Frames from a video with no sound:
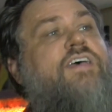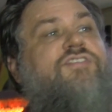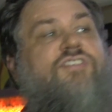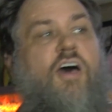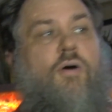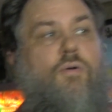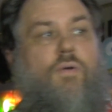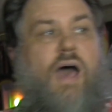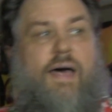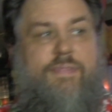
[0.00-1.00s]

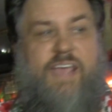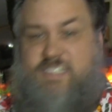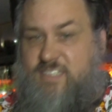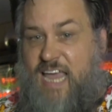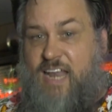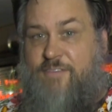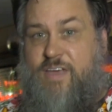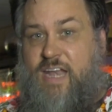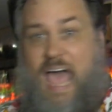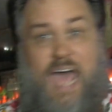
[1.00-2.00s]
So that's kind
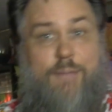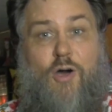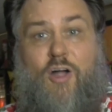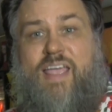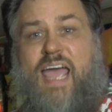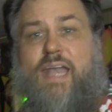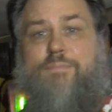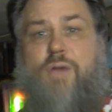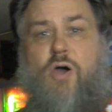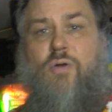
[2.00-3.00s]
of an oddball kind
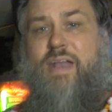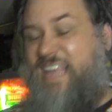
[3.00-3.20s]
of mode.